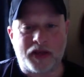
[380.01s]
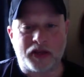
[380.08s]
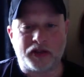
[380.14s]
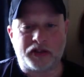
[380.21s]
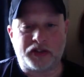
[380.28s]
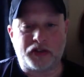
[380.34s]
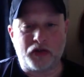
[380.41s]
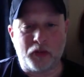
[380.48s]

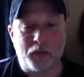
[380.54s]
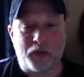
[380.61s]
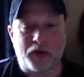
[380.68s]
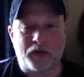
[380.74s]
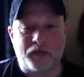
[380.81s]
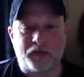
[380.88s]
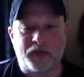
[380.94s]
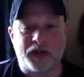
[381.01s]

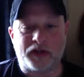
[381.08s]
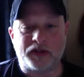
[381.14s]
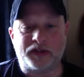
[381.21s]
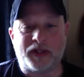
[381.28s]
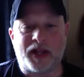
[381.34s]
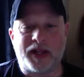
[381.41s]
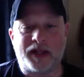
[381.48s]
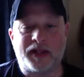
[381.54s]
consumer feels
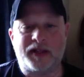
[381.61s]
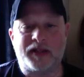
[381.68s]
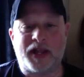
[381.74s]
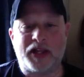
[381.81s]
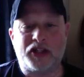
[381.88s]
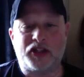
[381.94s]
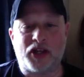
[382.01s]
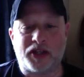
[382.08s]
like
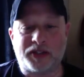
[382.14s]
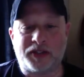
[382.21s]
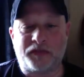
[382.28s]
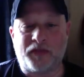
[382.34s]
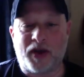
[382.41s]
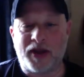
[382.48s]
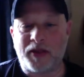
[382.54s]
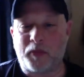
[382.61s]
they
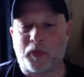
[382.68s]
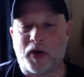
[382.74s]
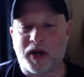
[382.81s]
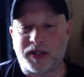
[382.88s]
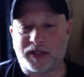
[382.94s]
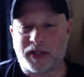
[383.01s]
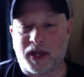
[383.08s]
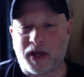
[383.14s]
justify the
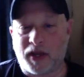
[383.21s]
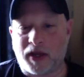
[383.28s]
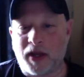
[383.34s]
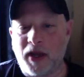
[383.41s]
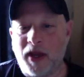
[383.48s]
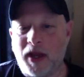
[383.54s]
price tag.